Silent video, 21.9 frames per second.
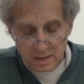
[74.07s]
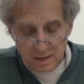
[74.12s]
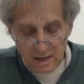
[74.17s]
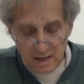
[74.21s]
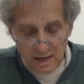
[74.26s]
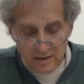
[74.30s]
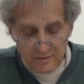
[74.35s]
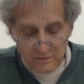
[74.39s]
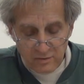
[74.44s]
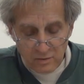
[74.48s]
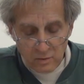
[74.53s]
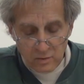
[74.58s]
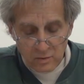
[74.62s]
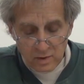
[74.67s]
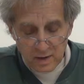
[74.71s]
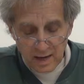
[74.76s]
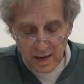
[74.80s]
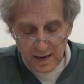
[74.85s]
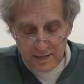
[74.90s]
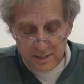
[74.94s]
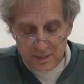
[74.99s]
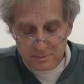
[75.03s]

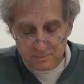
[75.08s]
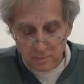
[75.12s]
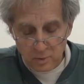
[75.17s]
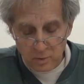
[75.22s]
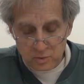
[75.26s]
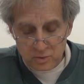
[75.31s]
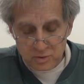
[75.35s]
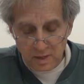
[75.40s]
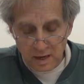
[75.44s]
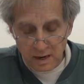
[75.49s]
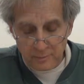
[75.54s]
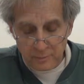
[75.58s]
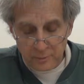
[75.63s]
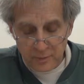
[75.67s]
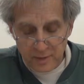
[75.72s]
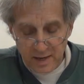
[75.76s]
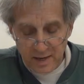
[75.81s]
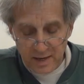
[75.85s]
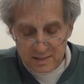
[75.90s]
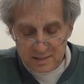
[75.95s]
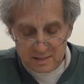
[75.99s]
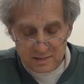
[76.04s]
Evil, at its most
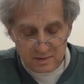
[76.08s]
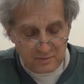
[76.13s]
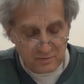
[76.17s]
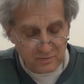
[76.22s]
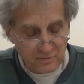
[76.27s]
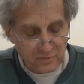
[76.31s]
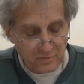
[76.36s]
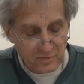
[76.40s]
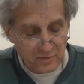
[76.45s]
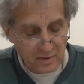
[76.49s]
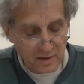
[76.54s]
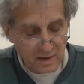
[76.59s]
comprehensive